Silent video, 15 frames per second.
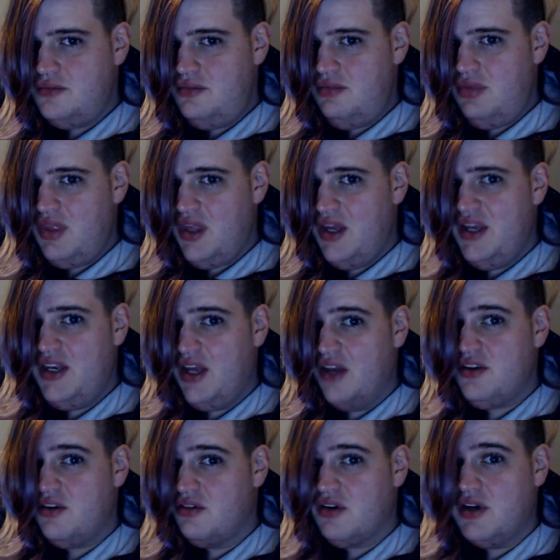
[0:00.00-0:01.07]
He doesn't
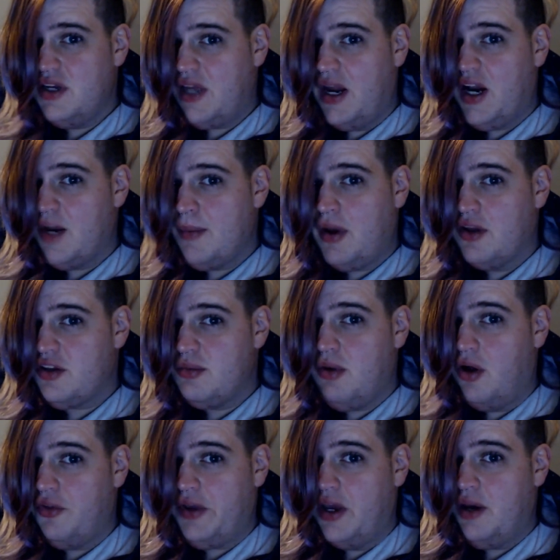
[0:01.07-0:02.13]
really care about small
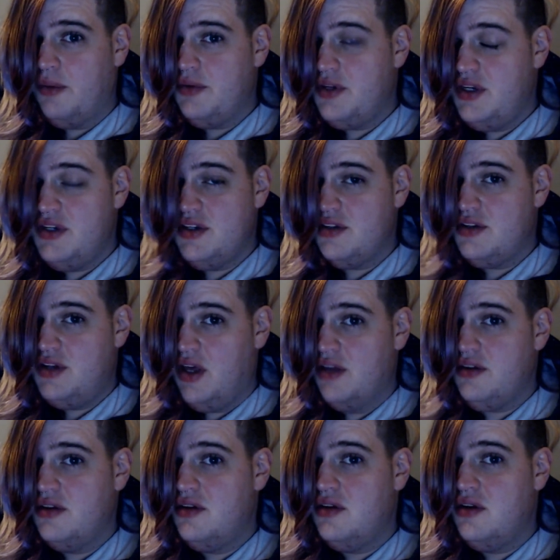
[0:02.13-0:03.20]
towns. He just
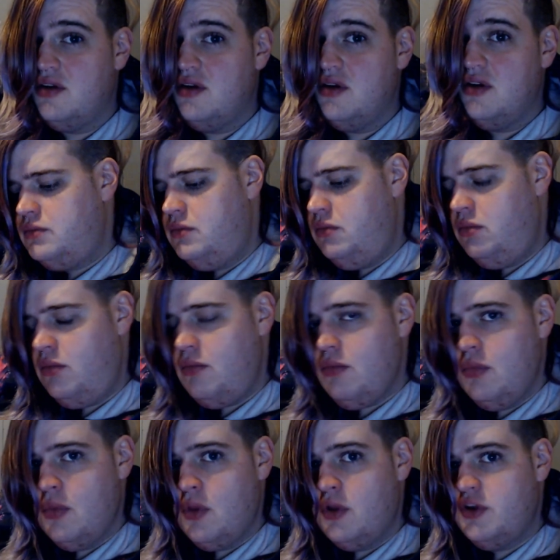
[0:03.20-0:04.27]
doesn't.
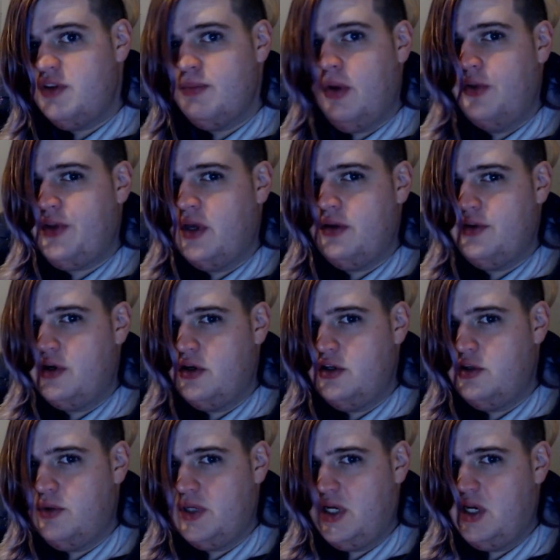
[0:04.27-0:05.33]
Small towns aren't
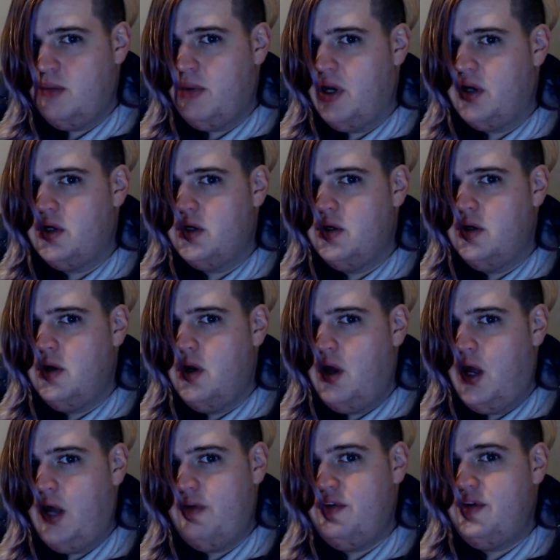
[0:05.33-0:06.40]
doing any better.
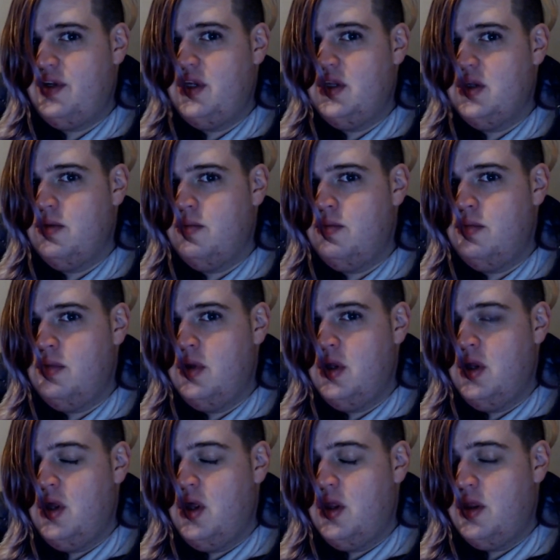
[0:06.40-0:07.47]
I've seen them.
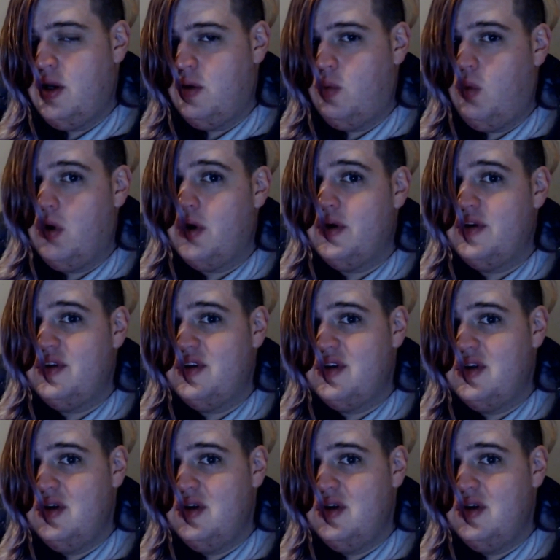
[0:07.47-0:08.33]
They're worse.